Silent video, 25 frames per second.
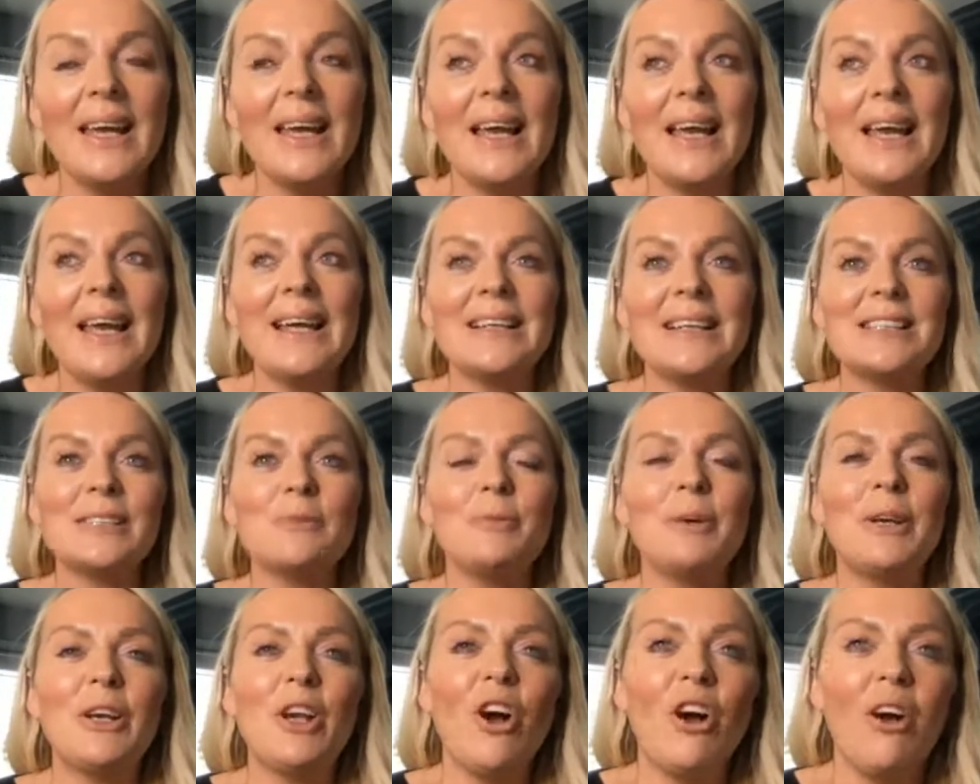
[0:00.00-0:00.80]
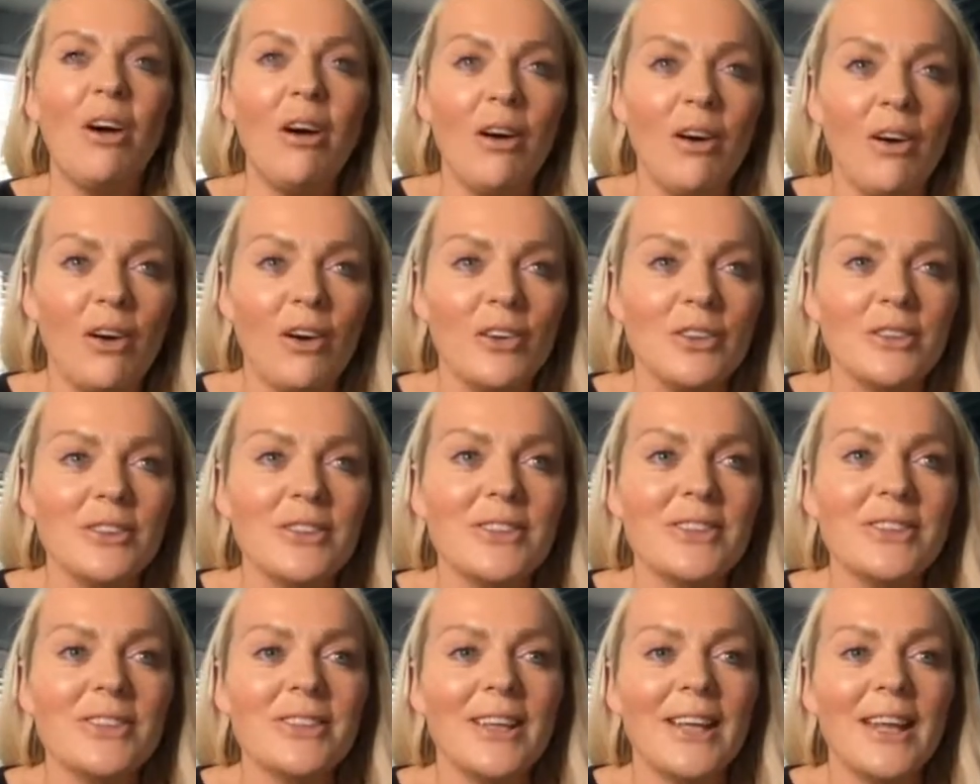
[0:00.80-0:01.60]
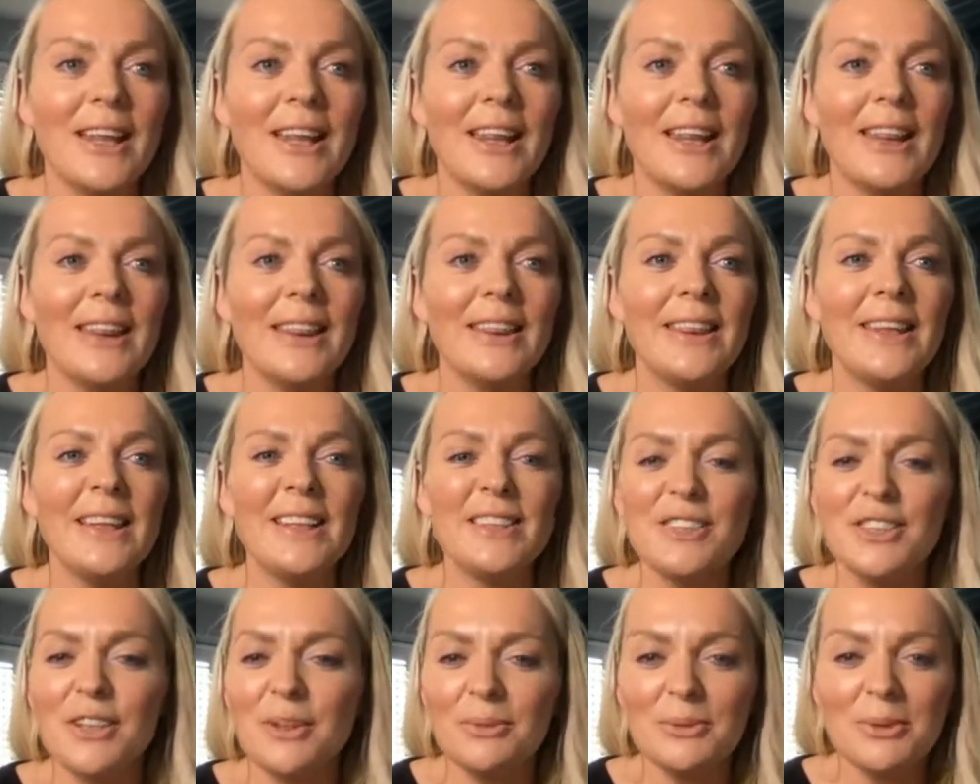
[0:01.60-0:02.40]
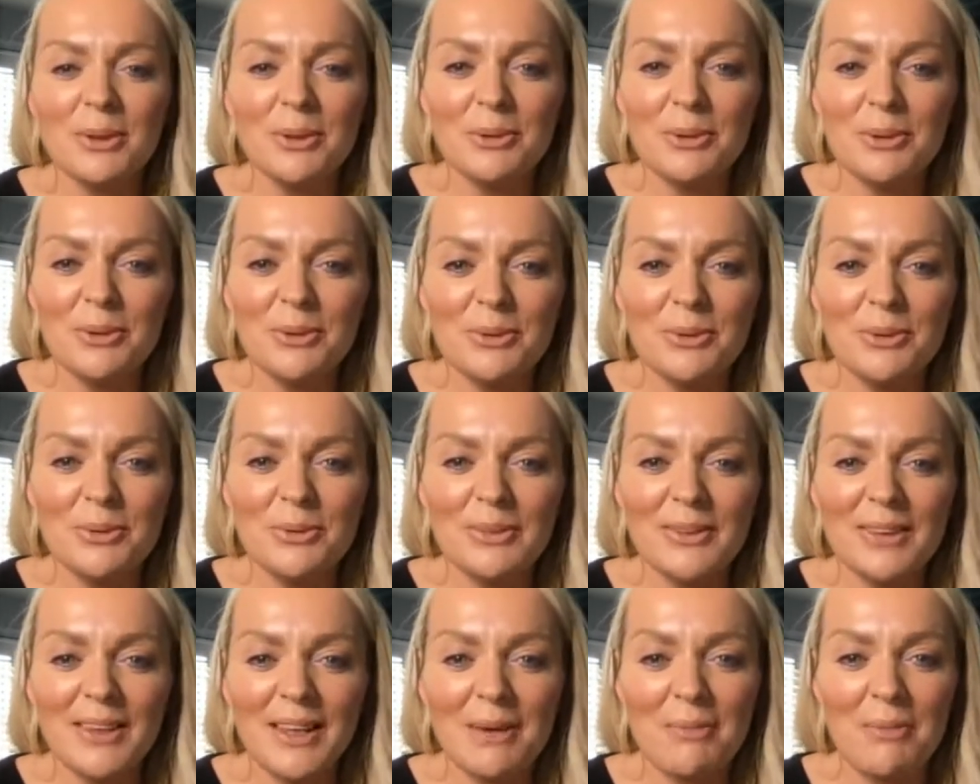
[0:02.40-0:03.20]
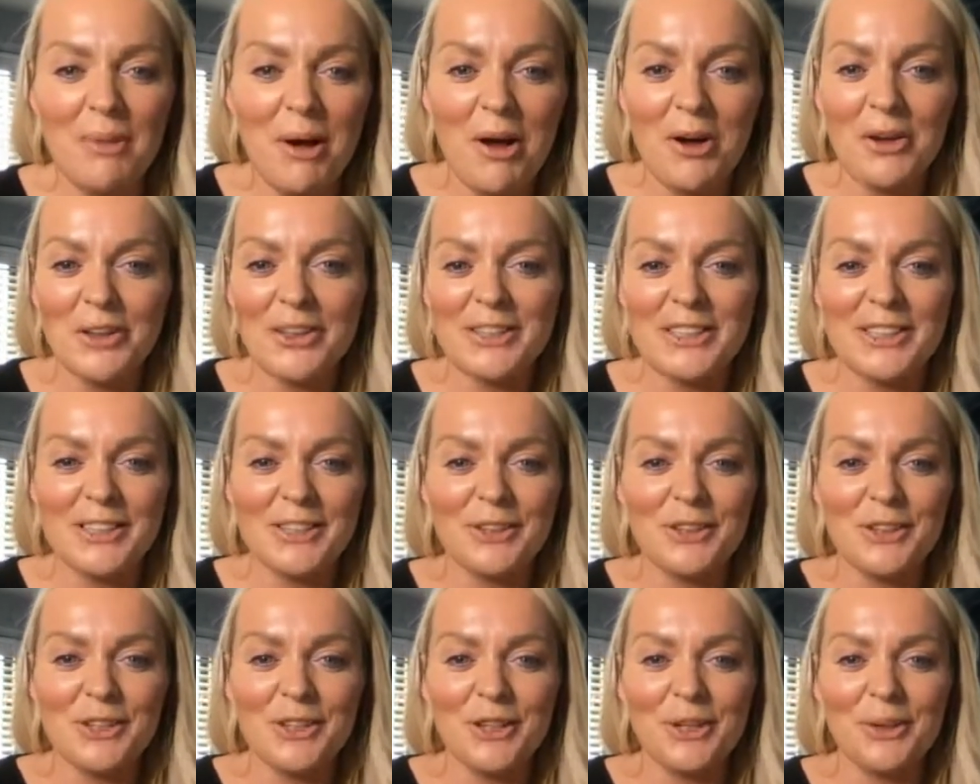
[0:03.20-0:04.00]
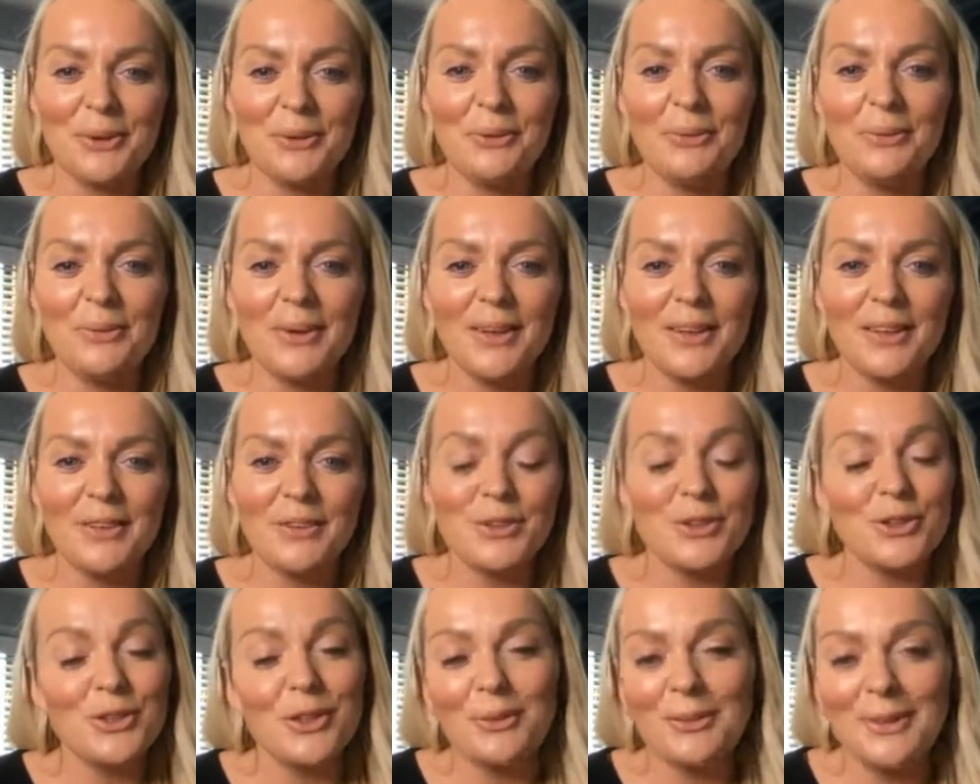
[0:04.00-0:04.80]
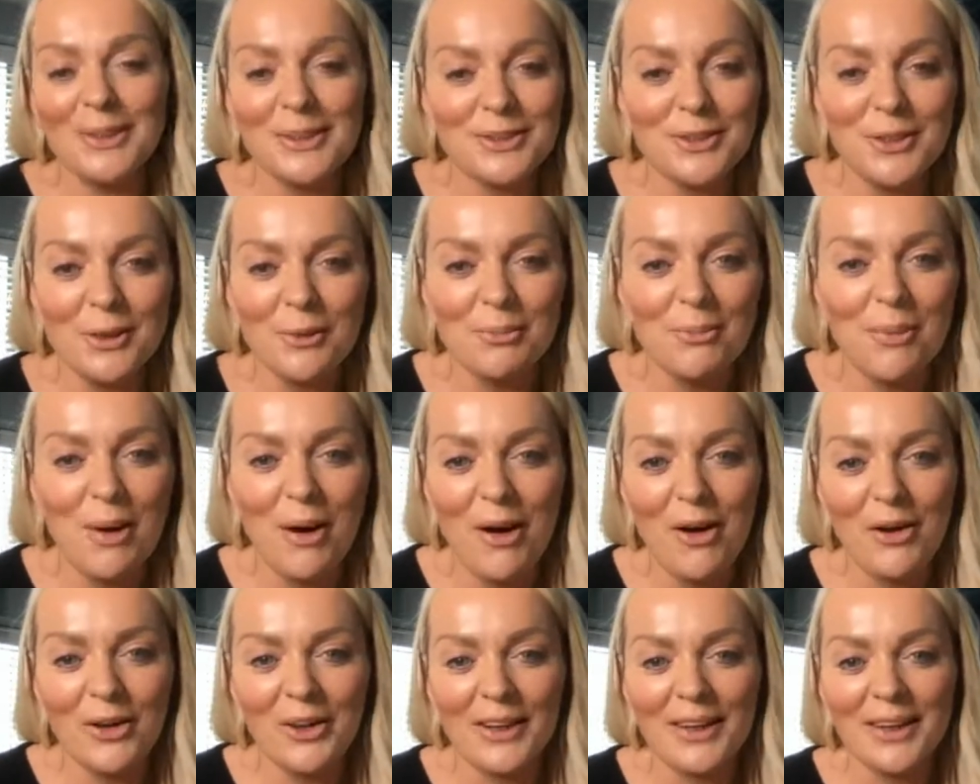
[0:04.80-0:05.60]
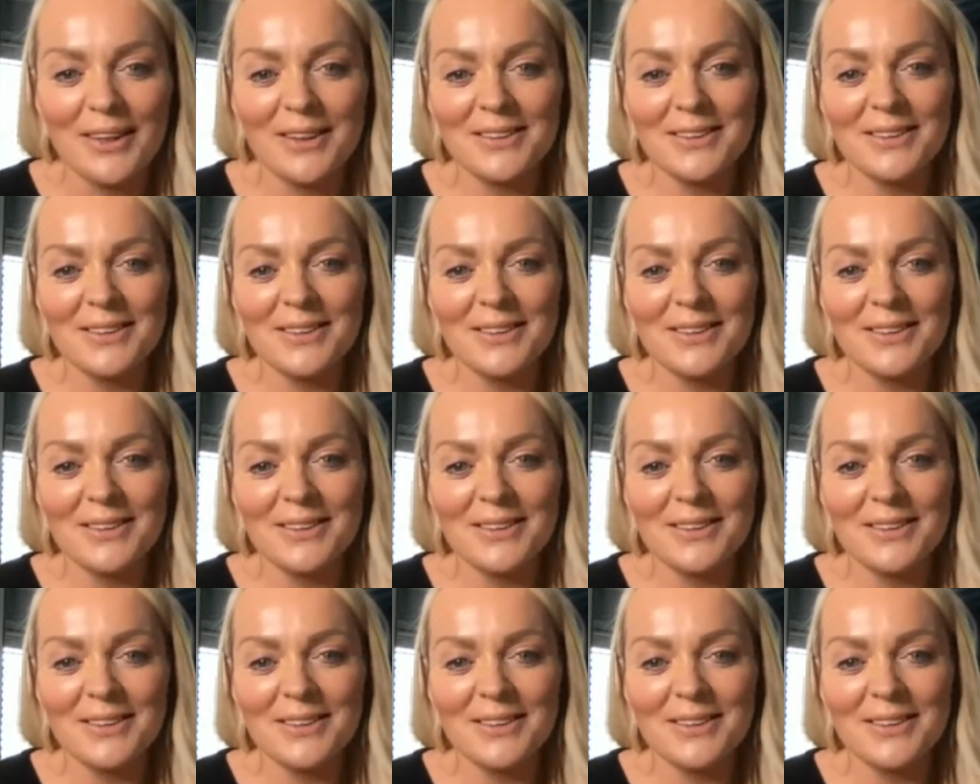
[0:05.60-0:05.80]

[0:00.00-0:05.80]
it's because they don't know who they're marketing to, and so they don't market